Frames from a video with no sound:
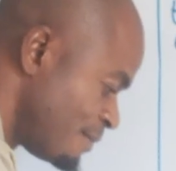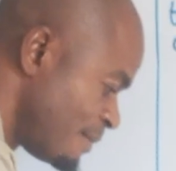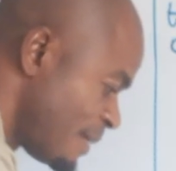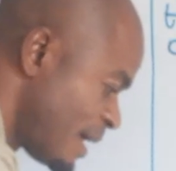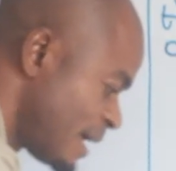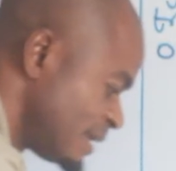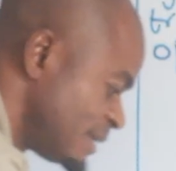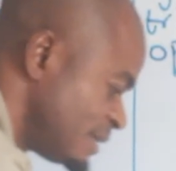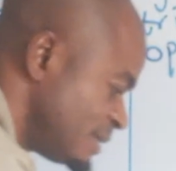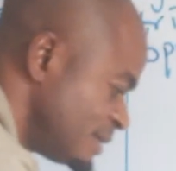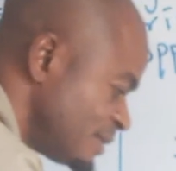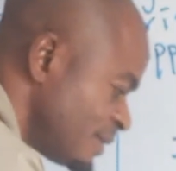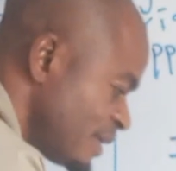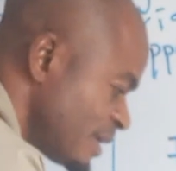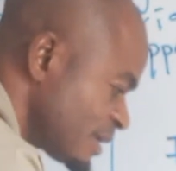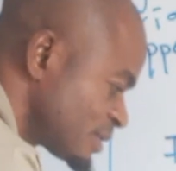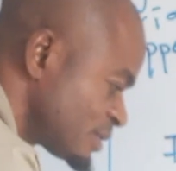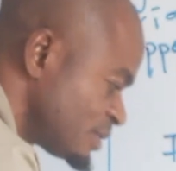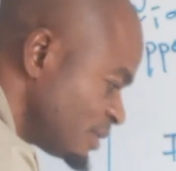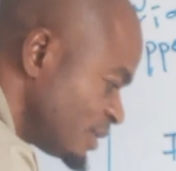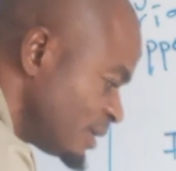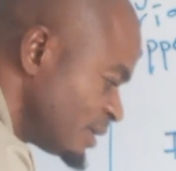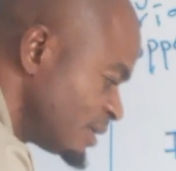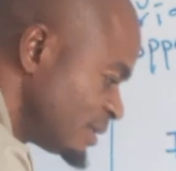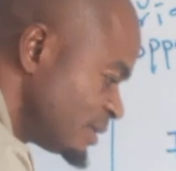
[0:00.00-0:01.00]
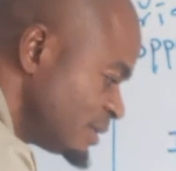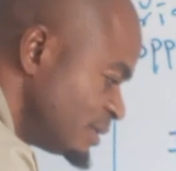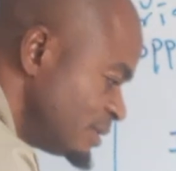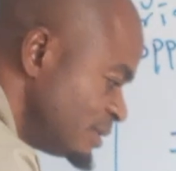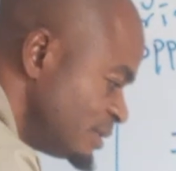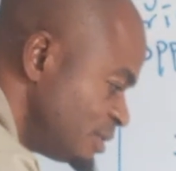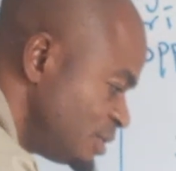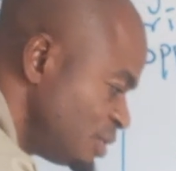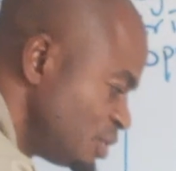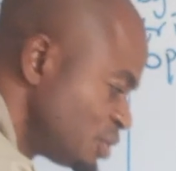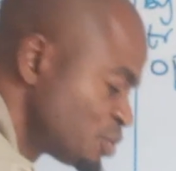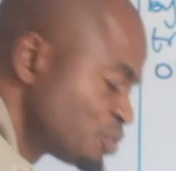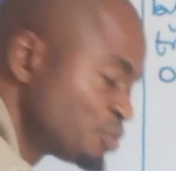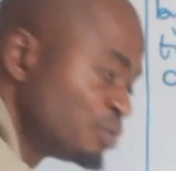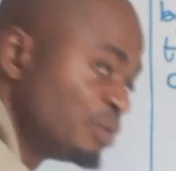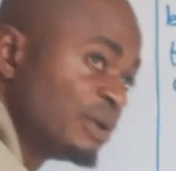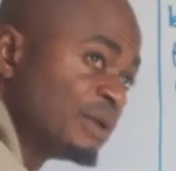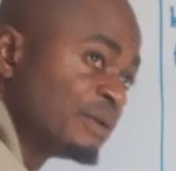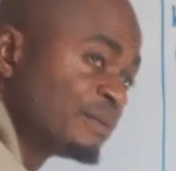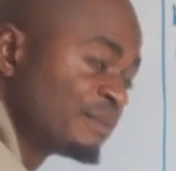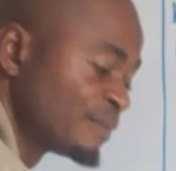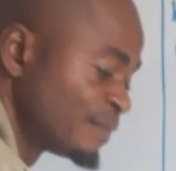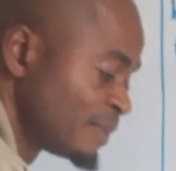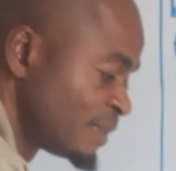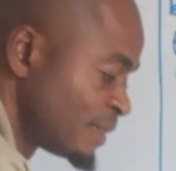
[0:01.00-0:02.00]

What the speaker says: my direction this way.